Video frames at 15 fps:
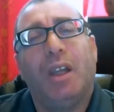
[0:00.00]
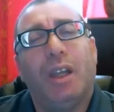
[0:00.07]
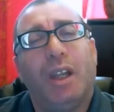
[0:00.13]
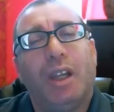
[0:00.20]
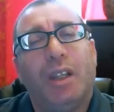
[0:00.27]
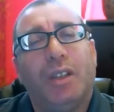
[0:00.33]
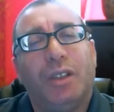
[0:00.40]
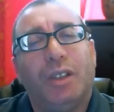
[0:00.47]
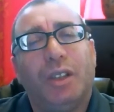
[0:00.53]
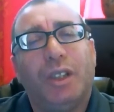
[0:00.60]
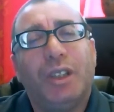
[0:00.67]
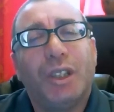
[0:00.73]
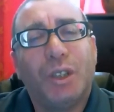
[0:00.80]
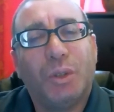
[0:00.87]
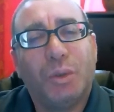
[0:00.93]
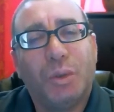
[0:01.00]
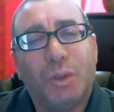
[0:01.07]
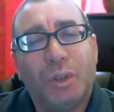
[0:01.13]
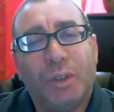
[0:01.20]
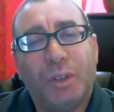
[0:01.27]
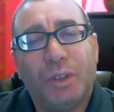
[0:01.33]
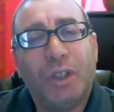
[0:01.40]
and this is
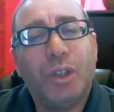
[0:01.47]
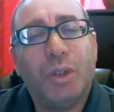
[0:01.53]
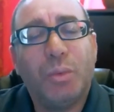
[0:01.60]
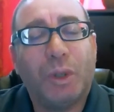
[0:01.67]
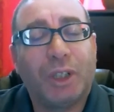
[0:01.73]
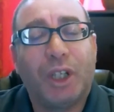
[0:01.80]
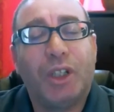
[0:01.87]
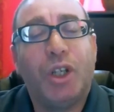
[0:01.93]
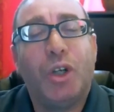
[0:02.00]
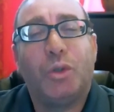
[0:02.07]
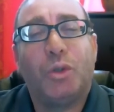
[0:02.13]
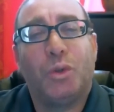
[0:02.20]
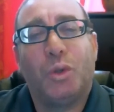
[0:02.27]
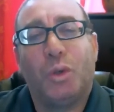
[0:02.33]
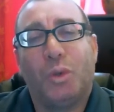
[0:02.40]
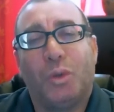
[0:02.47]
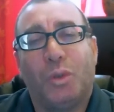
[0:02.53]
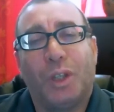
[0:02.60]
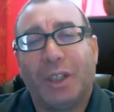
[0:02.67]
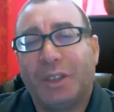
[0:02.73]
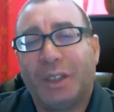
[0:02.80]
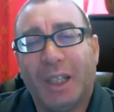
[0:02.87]
this is what I know to do
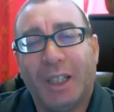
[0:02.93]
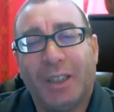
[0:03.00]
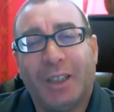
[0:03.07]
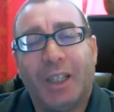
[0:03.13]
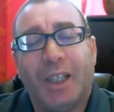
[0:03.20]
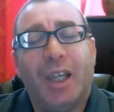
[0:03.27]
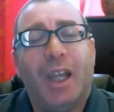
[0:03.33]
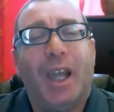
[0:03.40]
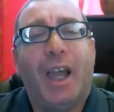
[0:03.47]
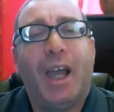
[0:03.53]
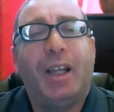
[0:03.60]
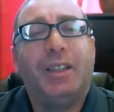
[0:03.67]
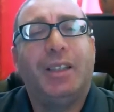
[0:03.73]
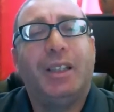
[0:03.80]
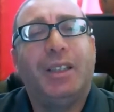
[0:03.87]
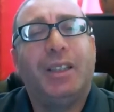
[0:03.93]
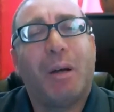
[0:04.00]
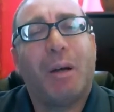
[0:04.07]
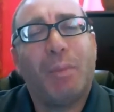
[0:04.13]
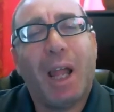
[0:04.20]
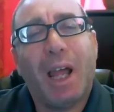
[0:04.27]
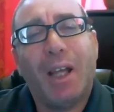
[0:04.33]
that's it and it
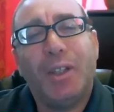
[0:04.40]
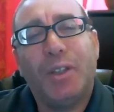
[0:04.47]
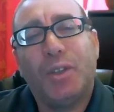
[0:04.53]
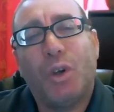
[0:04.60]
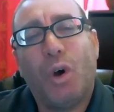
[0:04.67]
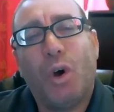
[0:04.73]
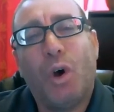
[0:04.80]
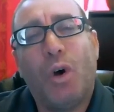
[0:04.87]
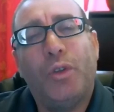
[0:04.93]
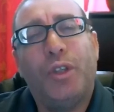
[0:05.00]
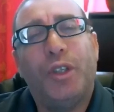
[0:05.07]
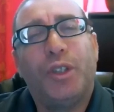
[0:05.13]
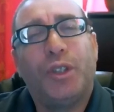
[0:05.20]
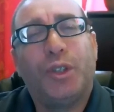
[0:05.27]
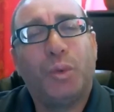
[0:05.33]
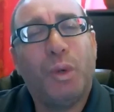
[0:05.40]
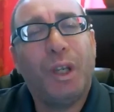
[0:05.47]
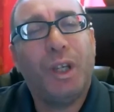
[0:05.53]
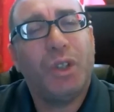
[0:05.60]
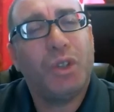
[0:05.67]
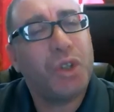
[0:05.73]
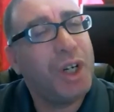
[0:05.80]
applies on
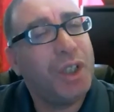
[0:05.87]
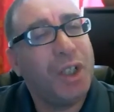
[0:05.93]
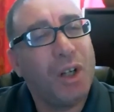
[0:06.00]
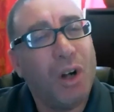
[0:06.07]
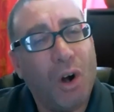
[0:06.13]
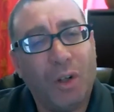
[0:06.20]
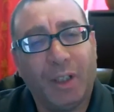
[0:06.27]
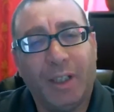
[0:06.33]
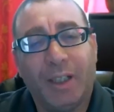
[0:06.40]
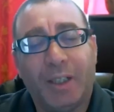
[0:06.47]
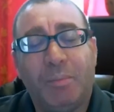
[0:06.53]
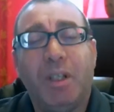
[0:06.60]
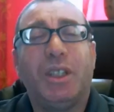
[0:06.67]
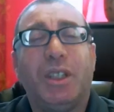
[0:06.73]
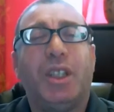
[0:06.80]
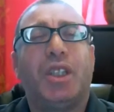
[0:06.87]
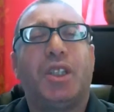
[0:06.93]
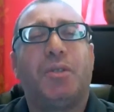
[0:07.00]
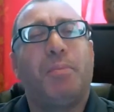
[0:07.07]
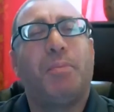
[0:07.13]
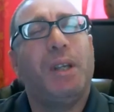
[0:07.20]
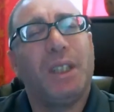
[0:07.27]
swing trading only it means it's
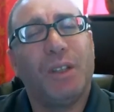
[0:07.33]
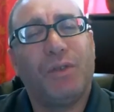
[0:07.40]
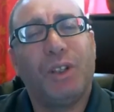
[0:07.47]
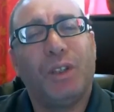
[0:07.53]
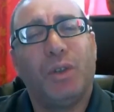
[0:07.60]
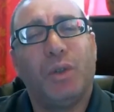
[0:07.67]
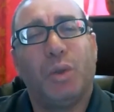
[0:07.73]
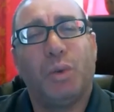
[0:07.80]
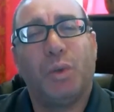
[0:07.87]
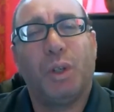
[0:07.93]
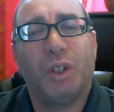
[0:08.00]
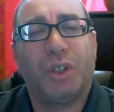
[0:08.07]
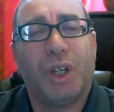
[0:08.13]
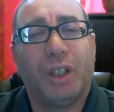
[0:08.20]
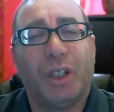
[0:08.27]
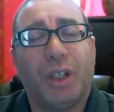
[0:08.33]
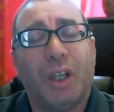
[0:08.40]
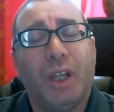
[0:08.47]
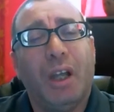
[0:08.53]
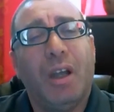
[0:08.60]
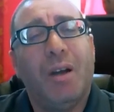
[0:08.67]
specific to swing trading